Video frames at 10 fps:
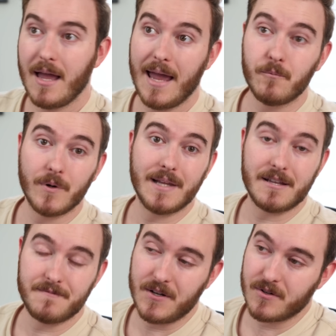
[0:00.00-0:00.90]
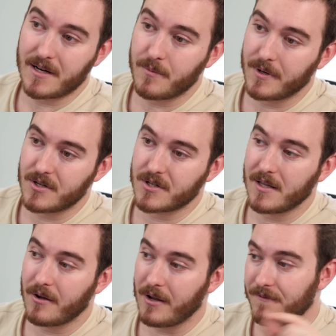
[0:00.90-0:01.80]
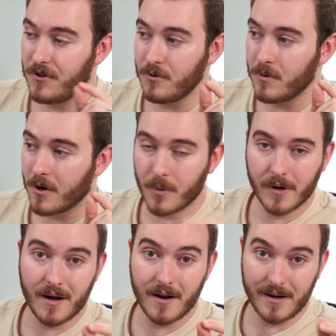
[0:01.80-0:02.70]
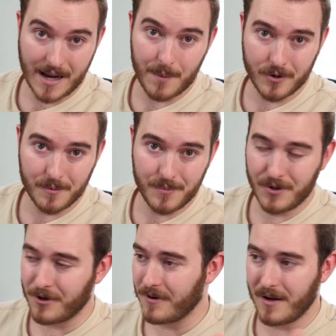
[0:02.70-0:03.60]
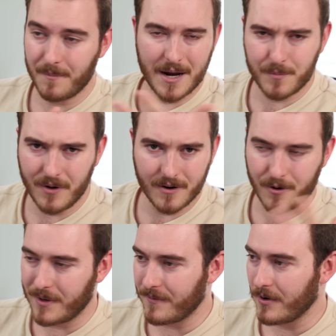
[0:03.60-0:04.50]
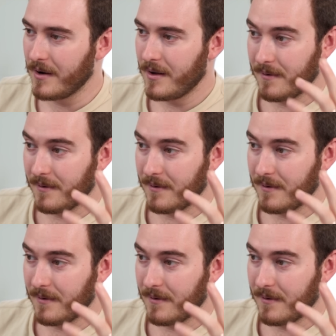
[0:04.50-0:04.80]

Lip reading: And one last feature that I want to just call out, if you are working on an Apple computer, a MacBook or whatever,